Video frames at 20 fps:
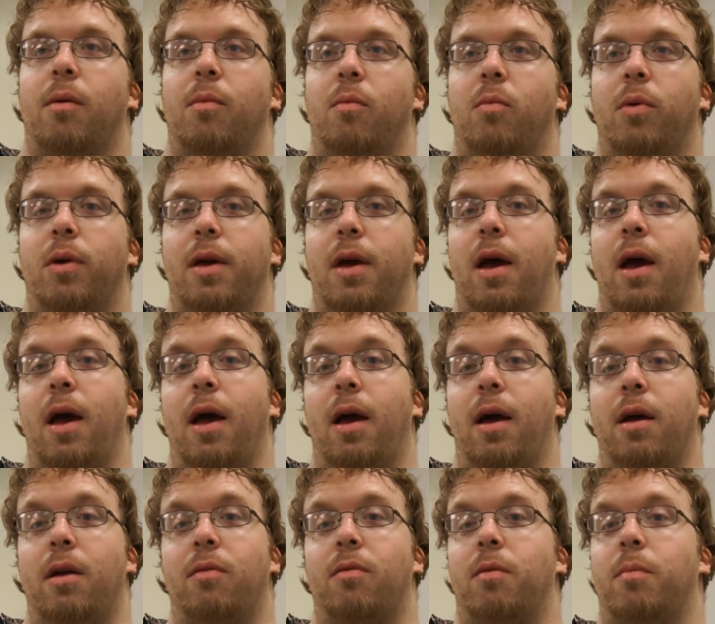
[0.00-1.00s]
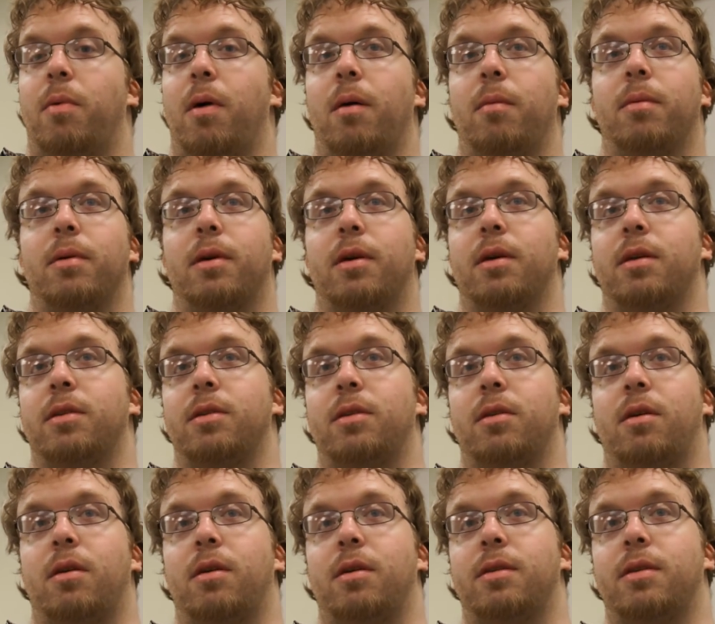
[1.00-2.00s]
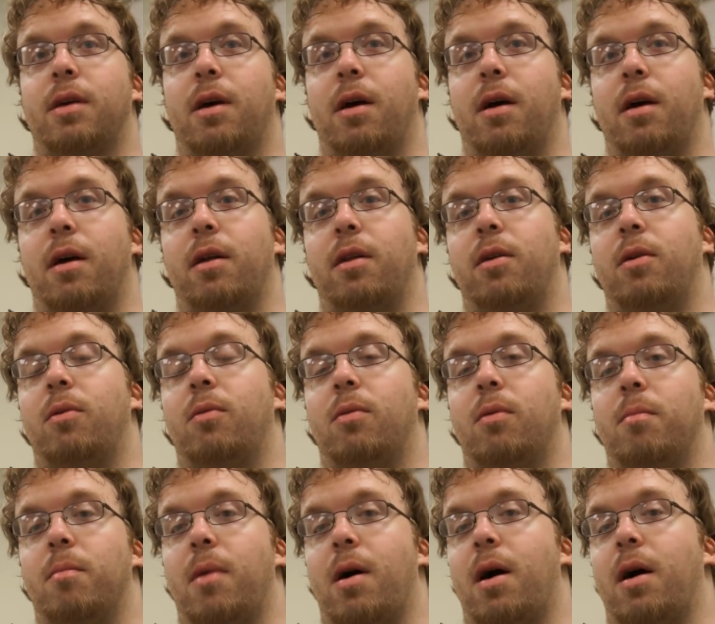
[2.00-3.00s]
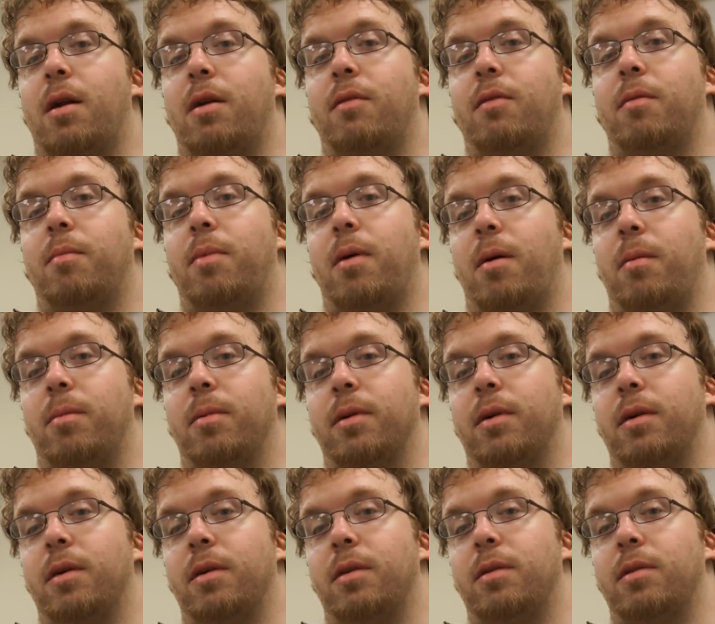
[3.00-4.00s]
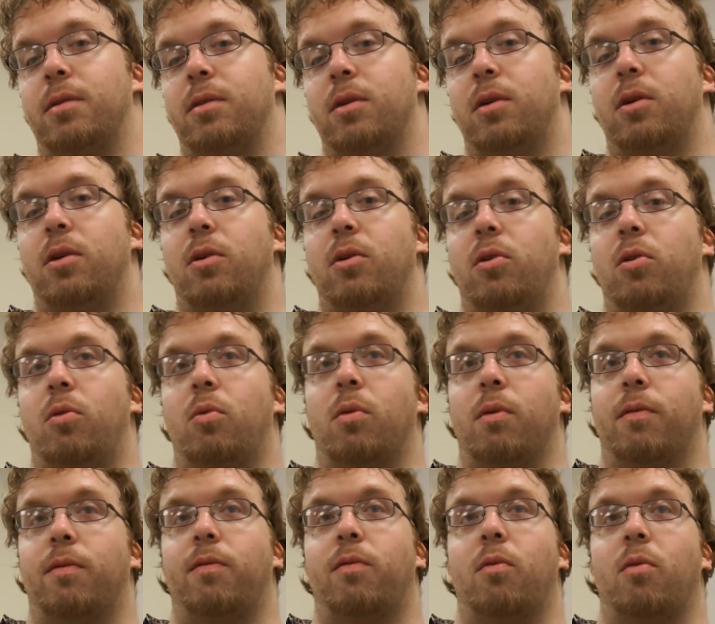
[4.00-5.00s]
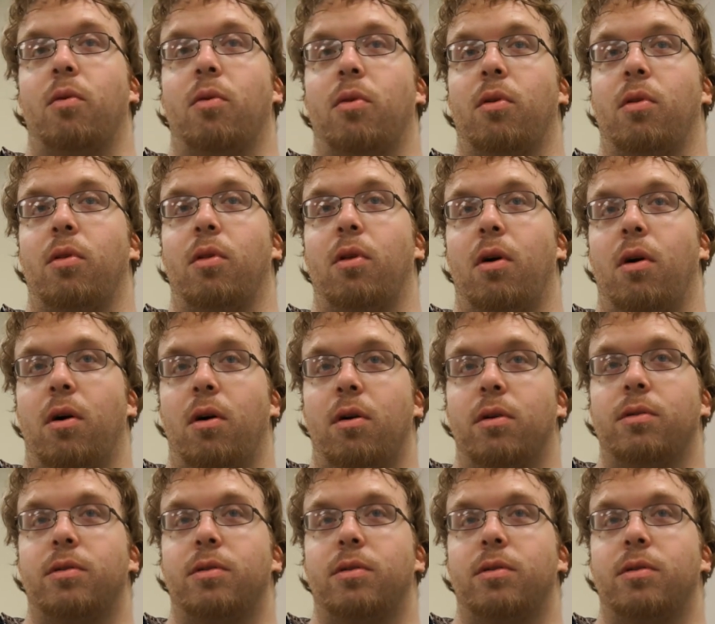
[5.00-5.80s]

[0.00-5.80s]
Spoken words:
We had Republicans on our side who were moderate Republicans who were for the law.